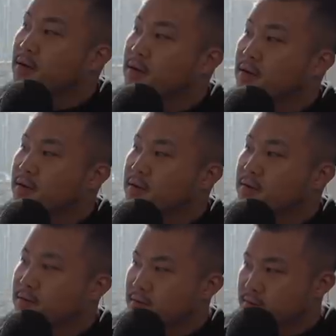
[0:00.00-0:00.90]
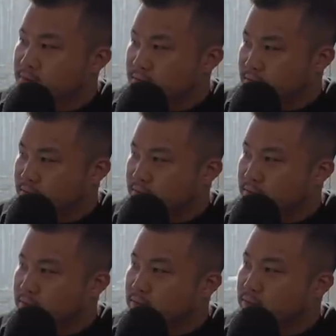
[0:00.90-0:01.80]

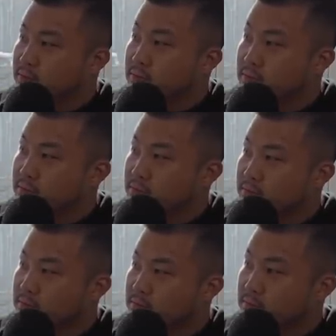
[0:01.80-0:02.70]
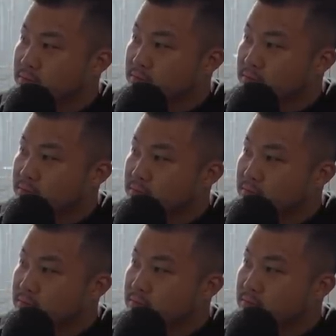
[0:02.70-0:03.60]

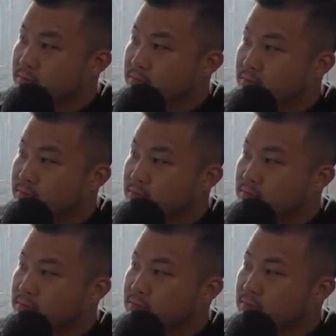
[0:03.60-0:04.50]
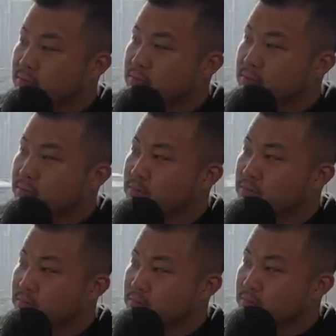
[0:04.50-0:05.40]

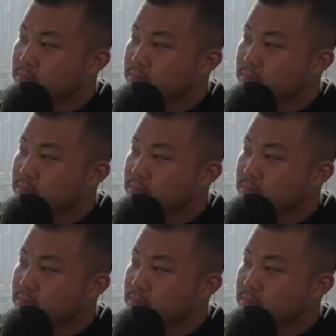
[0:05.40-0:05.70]
This person isn't speaking.